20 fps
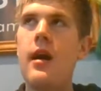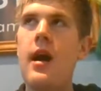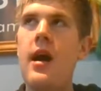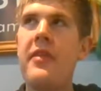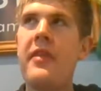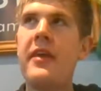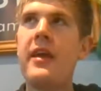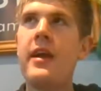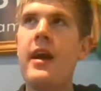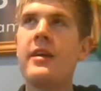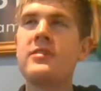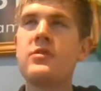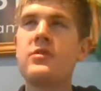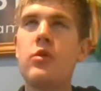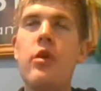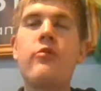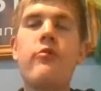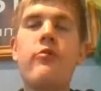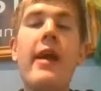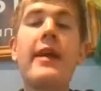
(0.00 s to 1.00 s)
I think I
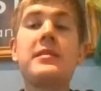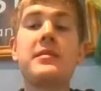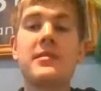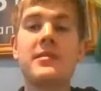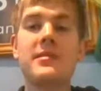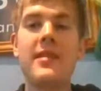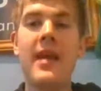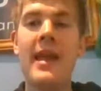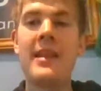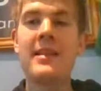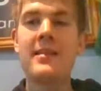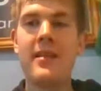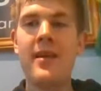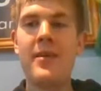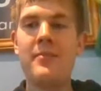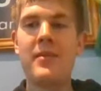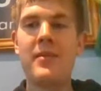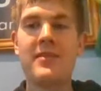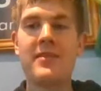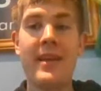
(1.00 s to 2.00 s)
saw a race, a
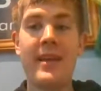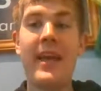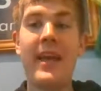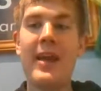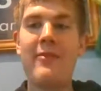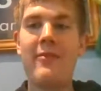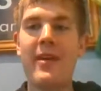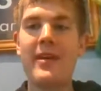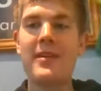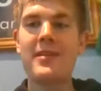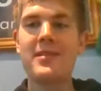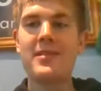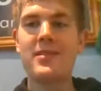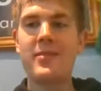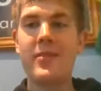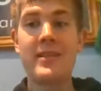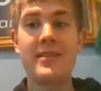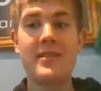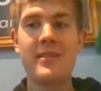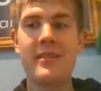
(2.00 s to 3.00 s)
10K race,
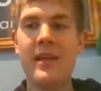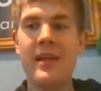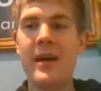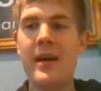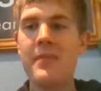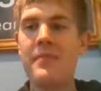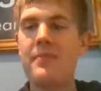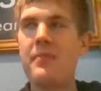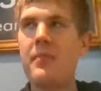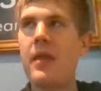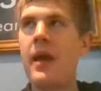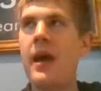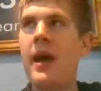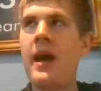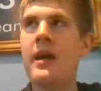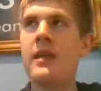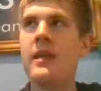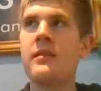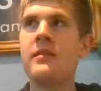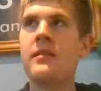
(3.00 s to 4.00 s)
so I entered that.
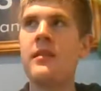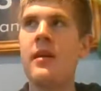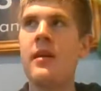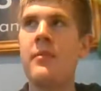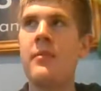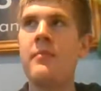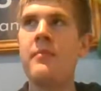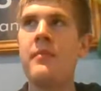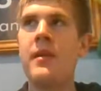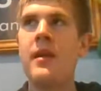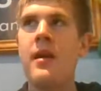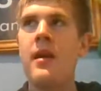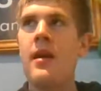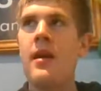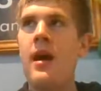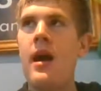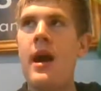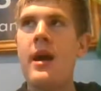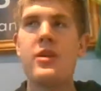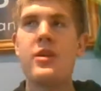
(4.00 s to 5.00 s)
And
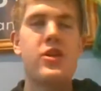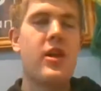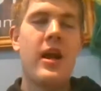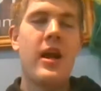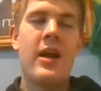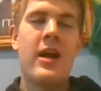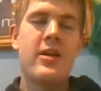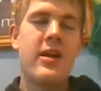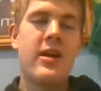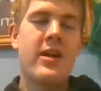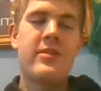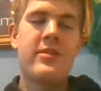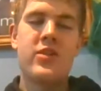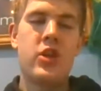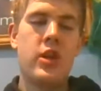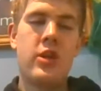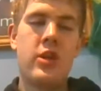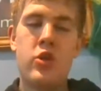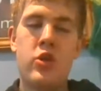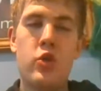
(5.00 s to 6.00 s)
as
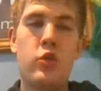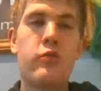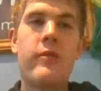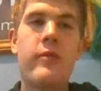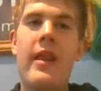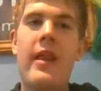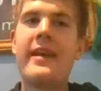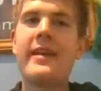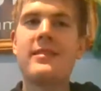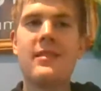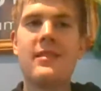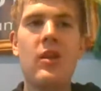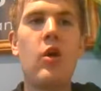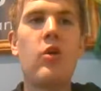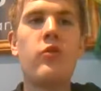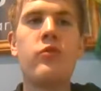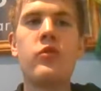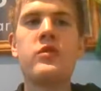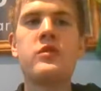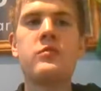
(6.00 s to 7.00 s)
you'll relate, as a
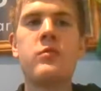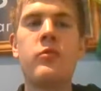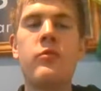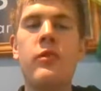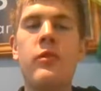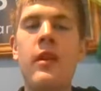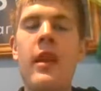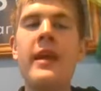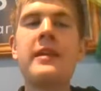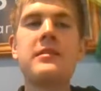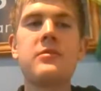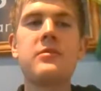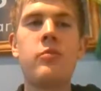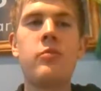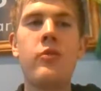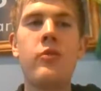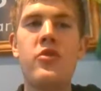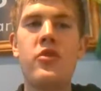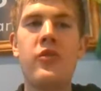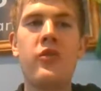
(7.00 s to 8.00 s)
lot of runners will relate,
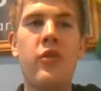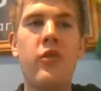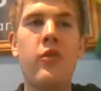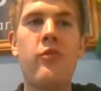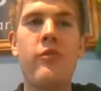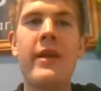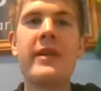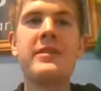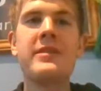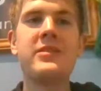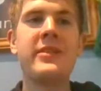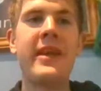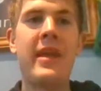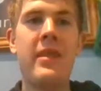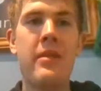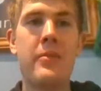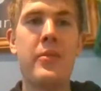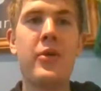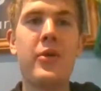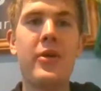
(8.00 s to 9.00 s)
once you do a race, you
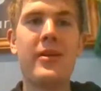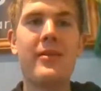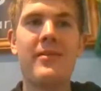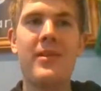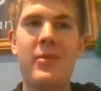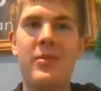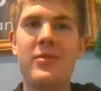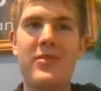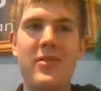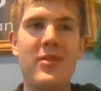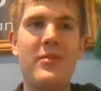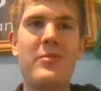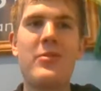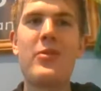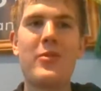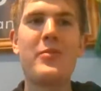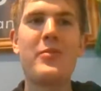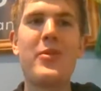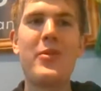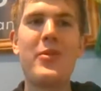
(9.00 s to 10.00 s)
get the bug. You want to do
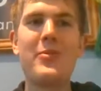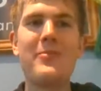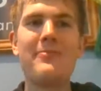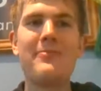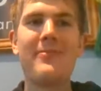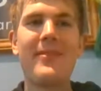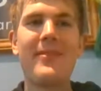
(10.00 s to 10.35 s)
more and more.